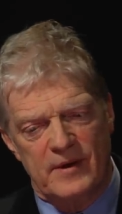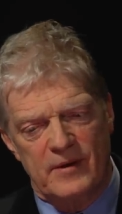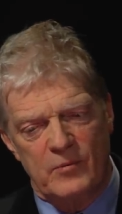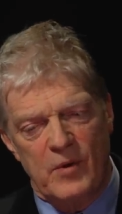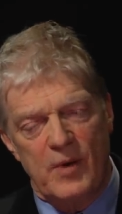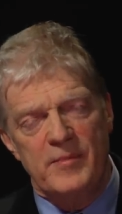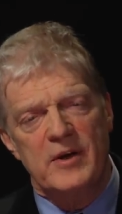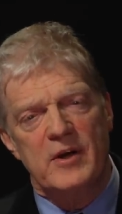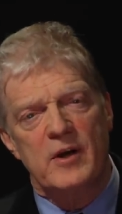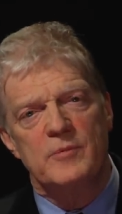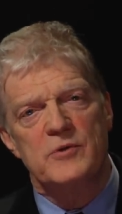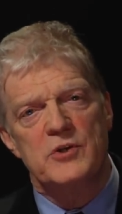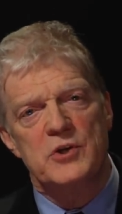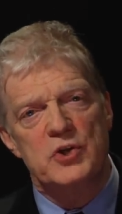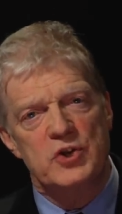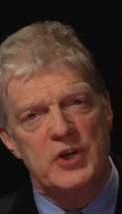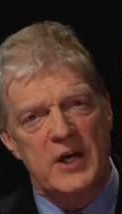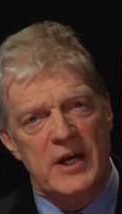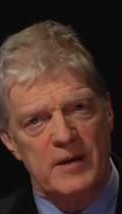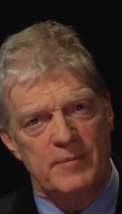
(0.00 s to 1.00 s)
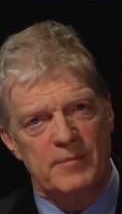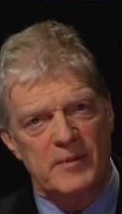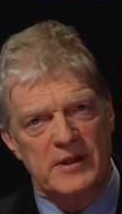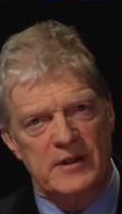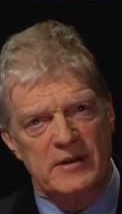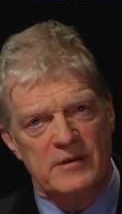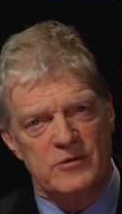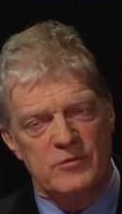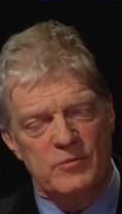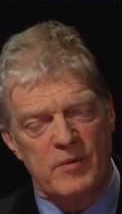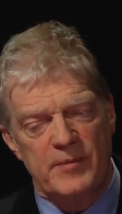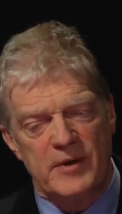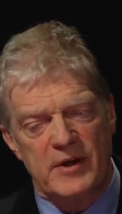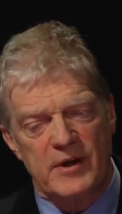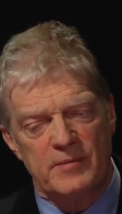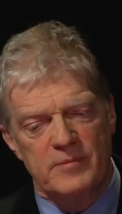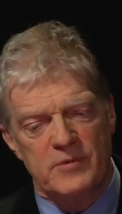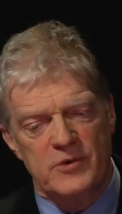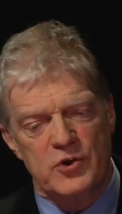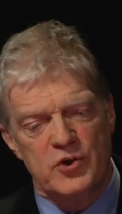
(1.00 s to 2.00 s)
when we come to share beliefs, when we
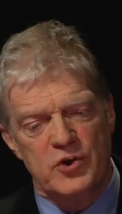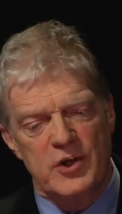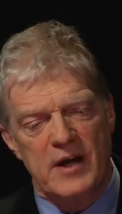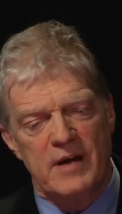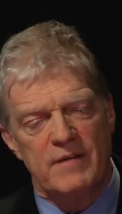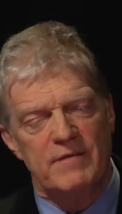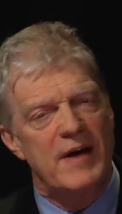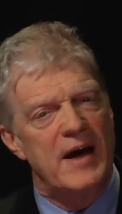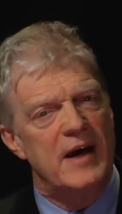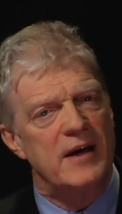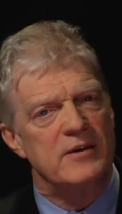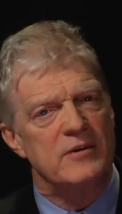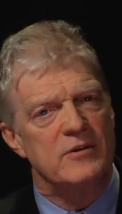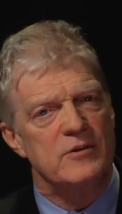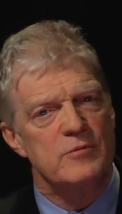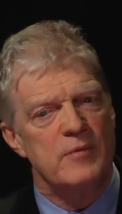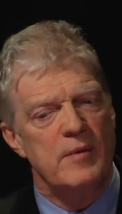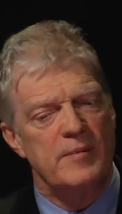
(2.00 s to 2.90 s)
come to share values,